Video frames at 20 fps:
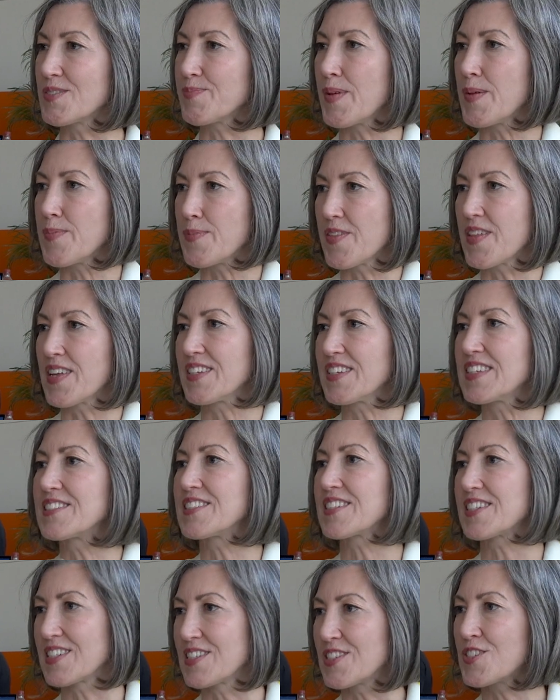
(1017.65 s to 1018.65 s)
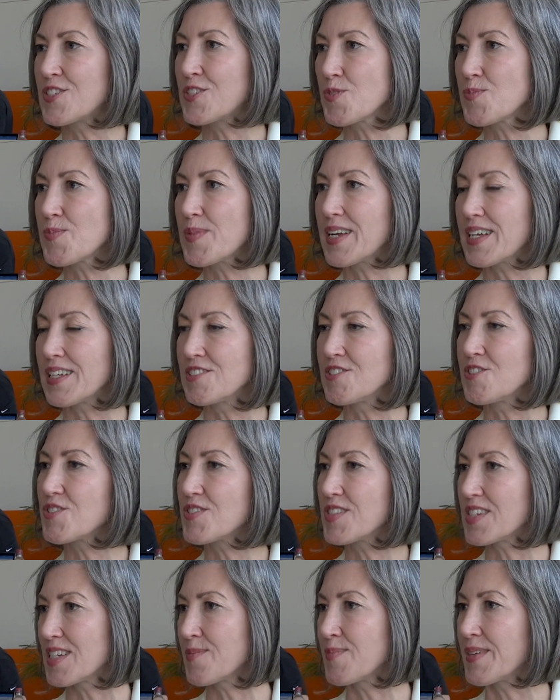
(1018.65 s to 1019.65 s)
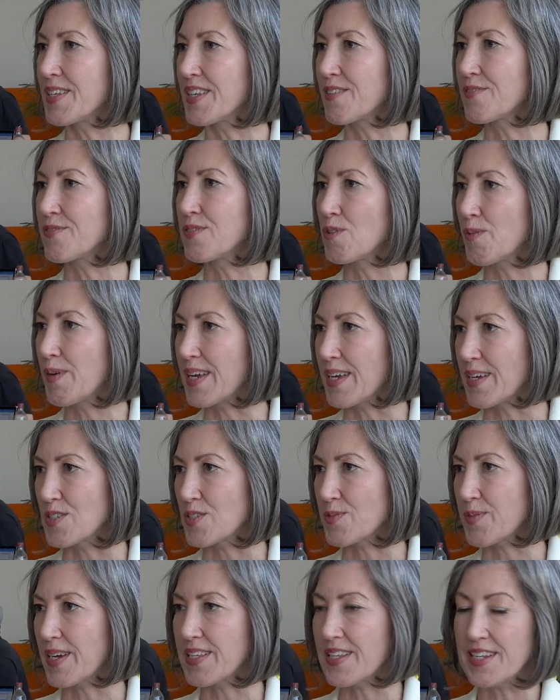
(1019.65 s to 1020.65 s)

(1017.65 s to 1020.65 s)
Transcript: people then need to consume it and use it in meaningful ways, right?